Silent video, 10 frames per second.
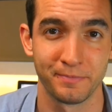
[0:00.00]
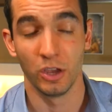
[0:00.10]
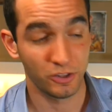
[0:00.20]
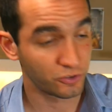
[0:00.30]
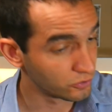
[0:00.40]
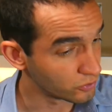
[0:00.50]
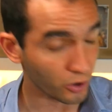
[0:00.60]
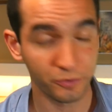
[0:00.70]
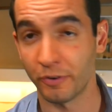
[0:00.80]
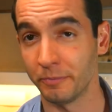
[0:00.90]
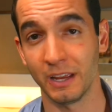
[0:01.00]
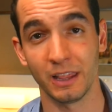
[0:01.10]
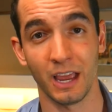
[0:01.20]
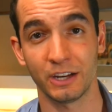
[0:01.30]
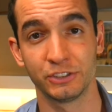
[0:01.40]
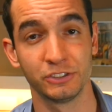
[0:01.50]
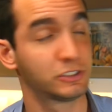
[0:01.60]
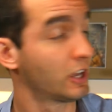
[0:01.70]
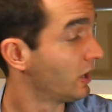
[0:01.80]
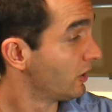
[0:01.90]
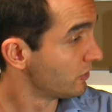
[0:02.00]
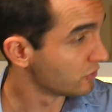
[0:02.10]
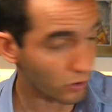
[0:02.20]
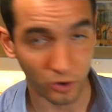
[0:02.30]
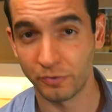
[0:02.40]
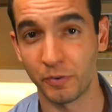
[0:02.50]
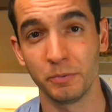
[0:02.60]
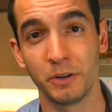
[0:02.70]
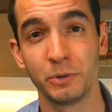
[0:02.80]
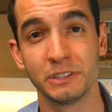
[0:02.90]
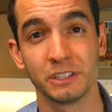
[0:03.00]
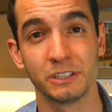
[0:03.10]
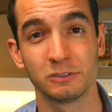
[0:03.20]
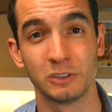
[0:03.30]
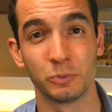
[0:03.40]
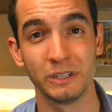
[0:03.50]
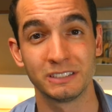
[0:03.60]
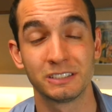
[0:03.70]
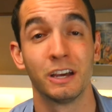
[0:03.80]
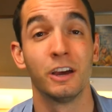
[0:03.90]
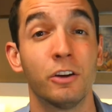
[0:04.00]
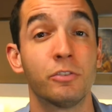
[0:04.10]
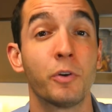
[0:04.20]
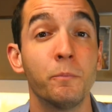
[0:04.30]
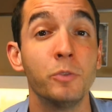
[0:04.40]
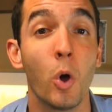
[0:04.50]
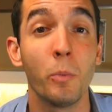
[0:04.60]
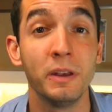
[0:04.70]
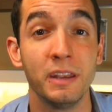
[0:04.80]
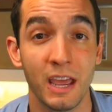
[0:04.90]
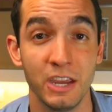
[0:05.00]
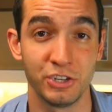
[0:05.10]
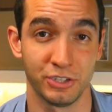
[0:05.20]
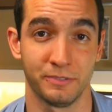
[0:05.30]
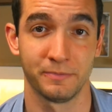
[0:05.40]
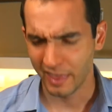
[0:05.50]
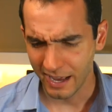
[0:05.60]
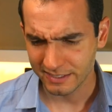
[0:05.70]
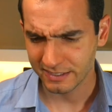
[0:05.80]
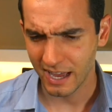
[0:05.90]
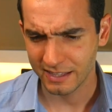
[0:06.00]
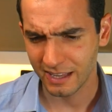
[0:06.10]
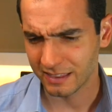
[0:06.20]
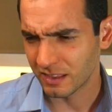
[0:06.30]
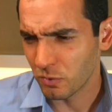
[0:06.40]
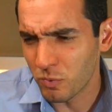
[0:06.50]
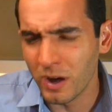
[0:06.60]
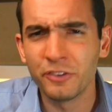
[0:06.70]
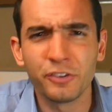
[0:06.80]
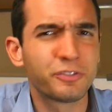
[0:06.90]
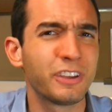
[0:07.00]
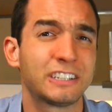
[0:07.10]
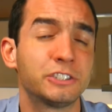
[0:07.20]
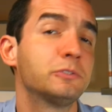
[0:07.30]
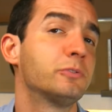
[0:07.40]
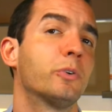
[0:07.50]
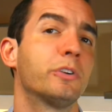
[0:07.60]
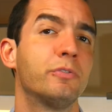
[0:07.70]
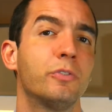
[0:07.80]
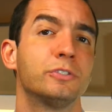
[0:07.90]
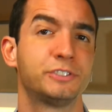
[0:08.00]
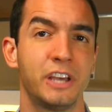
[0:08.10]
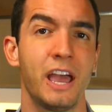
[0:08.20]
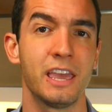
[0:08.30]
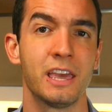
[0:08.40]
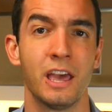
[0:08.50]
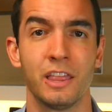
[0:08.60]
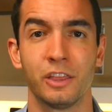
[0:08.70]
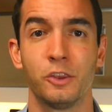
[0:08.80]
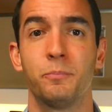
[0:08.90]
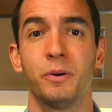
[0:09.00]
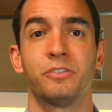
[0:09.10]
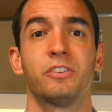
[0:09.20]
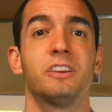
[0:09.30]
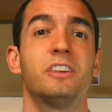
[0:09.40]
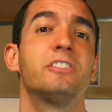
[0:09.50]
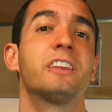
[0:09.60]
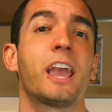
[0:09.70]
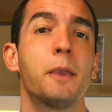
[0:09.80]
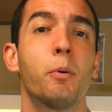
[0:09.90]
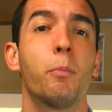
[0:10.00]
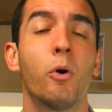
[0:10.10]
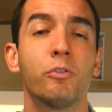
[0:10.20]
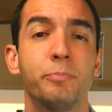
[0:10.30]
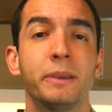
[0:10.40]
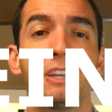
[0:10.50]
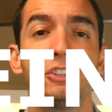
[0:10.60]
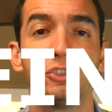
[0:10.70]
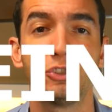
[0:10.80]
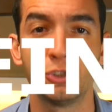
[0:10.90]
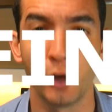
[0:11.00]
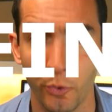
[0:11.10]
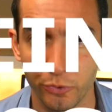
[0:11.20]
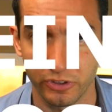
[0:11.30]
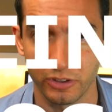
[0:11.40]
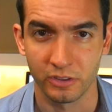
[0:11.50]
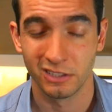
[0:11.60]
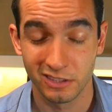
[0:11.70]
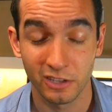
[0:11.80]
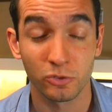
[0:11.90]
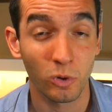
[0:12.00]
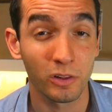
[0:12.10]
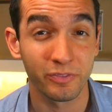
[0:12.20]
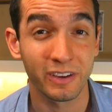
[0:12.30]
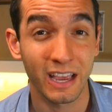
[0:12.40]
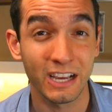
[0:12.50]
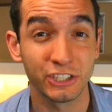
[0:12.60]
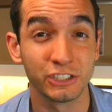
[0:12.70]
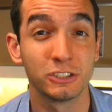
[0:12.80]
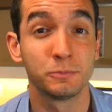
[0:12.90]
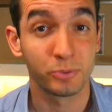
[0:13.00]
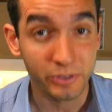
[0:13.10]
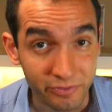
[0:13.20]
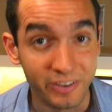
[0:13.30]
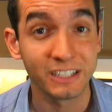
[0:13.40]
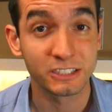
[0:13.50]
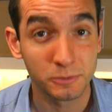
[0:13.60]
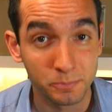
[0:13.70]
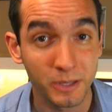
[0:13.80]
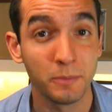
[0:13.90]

It's not from the elections, not from the return of the writs, from nomination. They said that the words of section 44 say that the person is incapable of being chosen. The disqualifications prevent